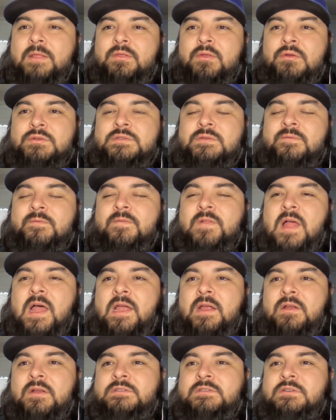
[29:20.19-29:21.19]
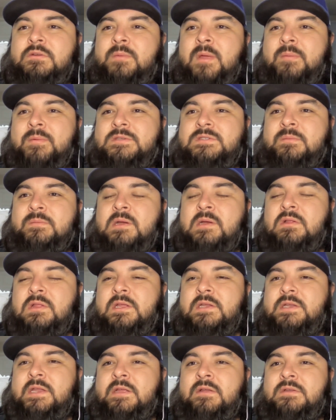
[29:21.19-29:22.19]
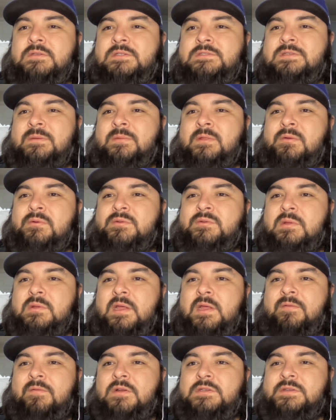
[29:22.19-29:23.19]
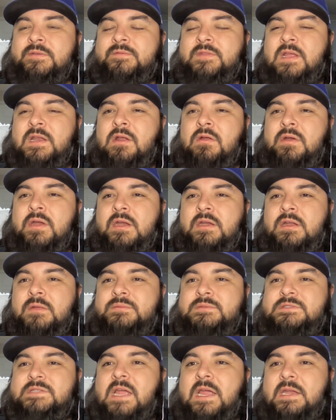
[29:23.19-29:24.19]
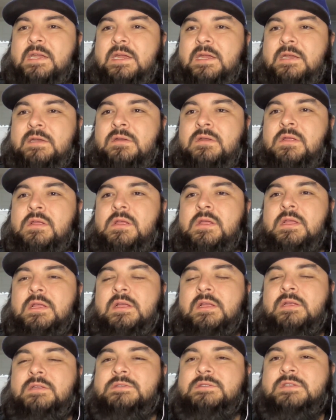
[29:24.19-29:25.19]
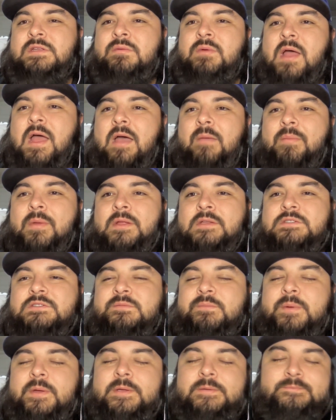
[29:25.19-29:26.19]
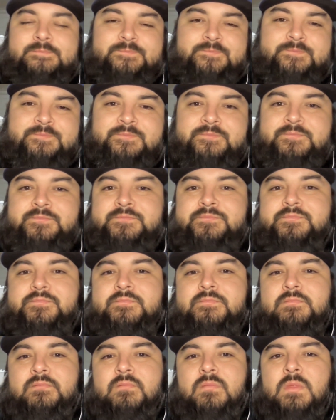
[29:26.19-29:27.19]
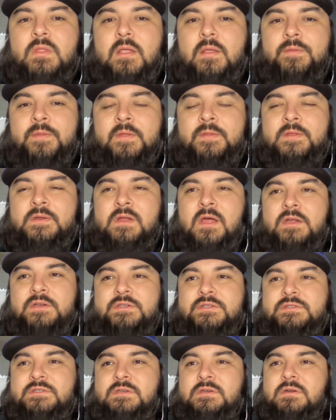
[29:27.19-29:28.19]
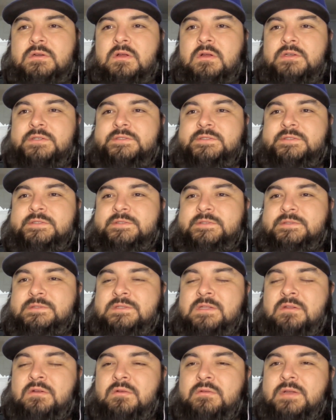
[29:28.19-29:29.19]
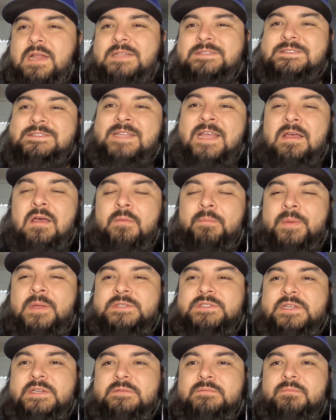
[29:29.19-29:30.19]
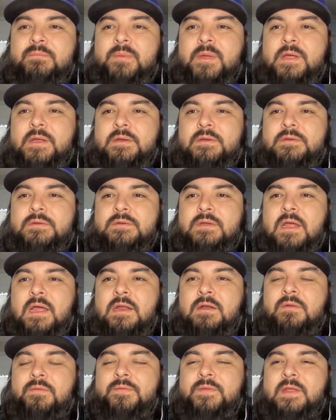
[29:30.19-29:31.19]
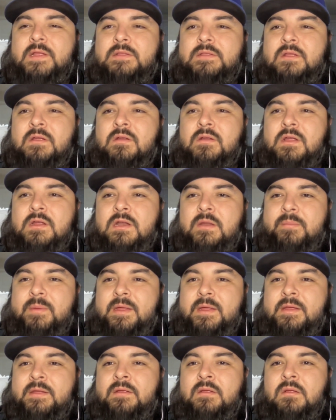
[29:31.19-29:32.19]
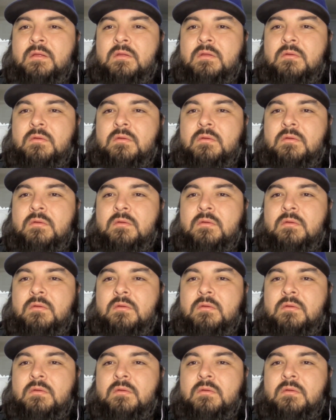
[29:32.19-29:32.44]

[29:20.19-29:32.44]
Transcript: throw some flyers or maybe some minor league deals to some of those relievers if they don't end up signing, and see what happens. But I think the Dodgers are little, not set on pitching, but I don't think they're going to be